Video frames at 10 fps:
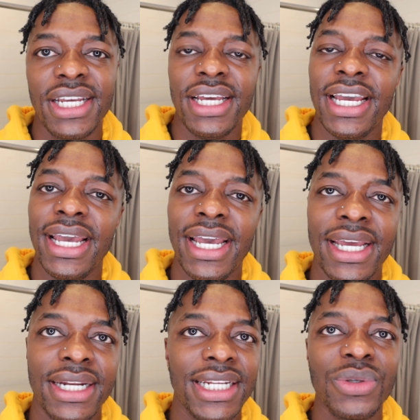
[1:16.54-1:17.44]

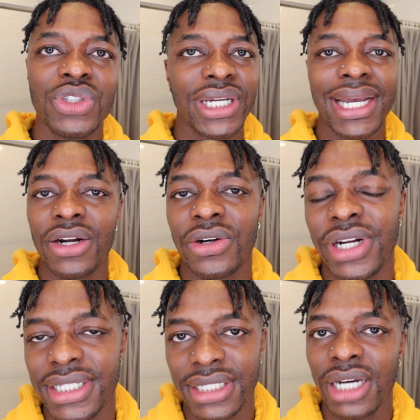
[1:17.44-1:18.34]
and it was looking kind of
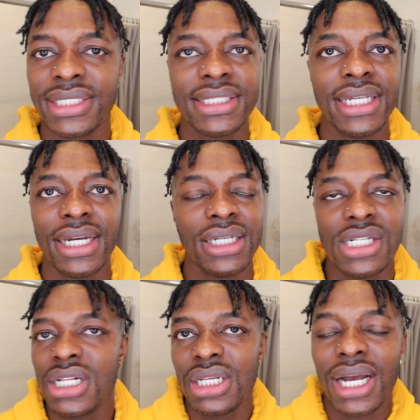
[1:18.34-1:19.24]
crazy. Honestly,
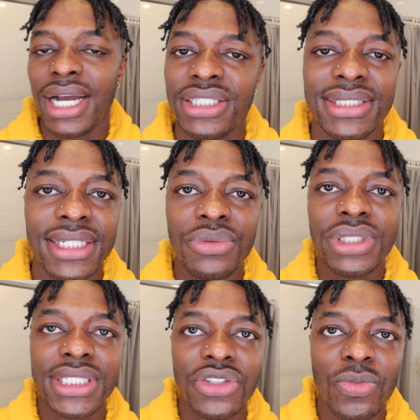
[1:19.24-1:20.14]
I just didn't
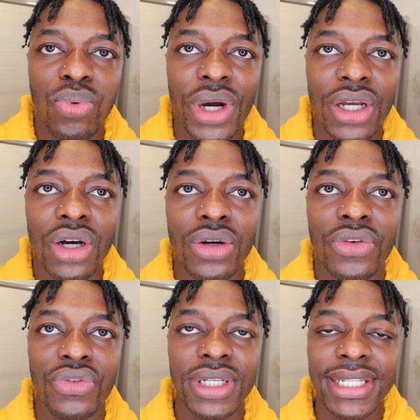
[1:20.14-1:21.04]
really see the point
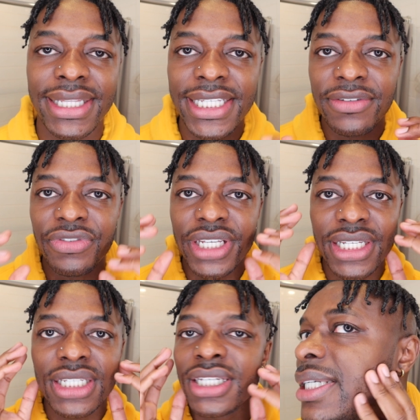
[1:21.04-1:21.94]
of
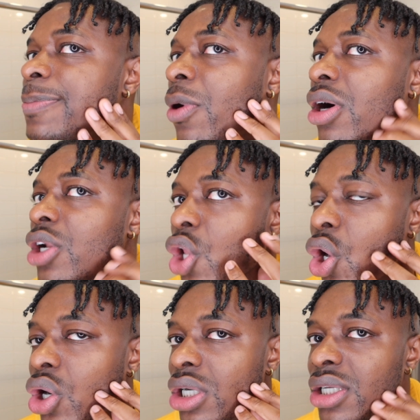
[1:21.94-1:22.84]
leaving this part
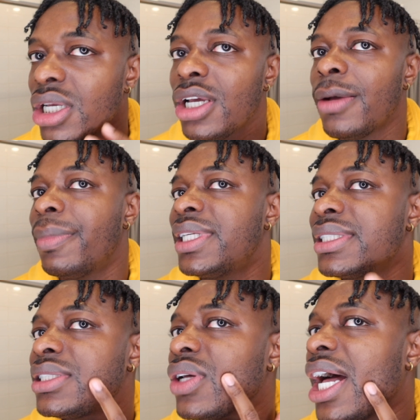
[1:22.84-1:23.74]
long, but then
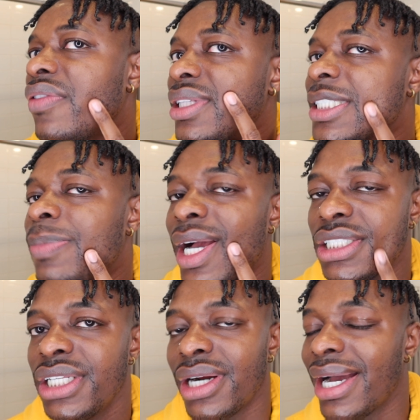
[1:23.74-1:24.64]
still having this
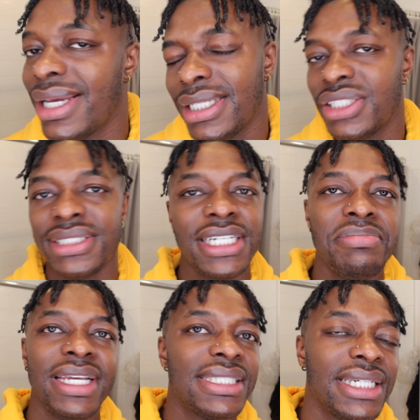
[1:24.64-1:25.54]
patch there. It just didn't
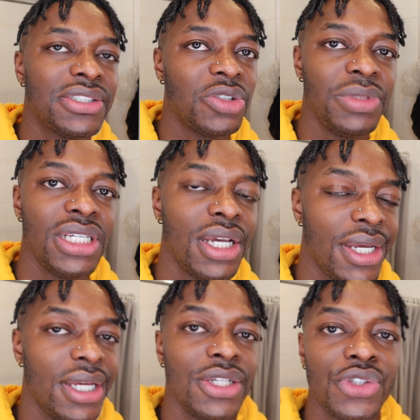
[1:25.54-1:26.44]
make sense to me.
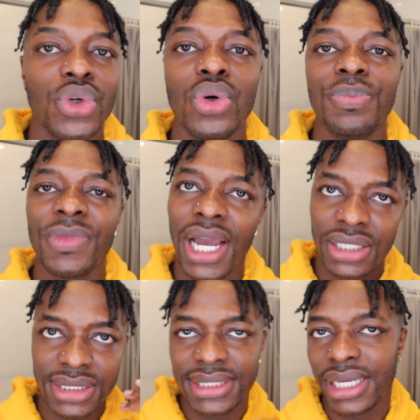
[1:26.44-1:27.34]
So I
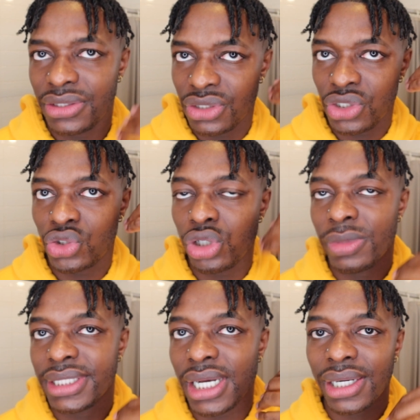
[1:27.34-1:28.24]
just decided to just trim
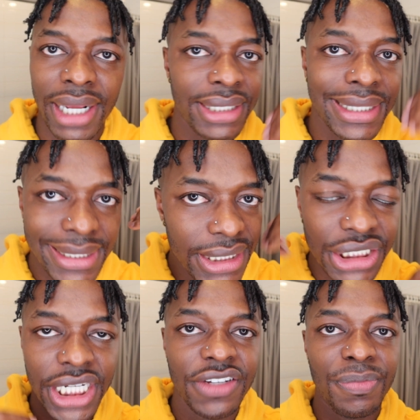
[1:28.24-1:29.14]
it down. I didn't clean
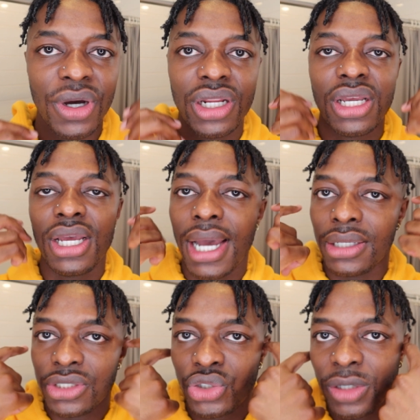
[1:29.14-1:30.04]
shave, but I
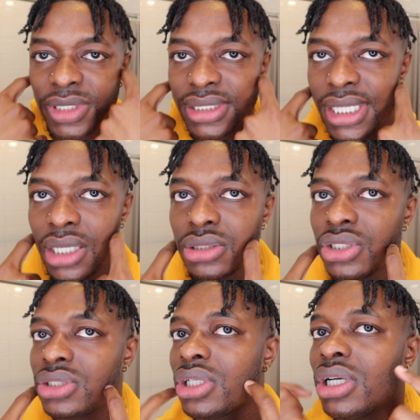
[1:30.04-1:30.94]
just trimmed it down
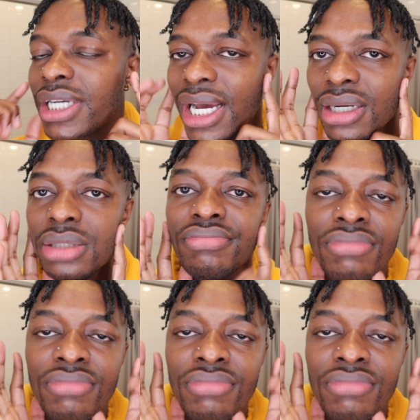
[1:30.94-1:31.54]
just to kind of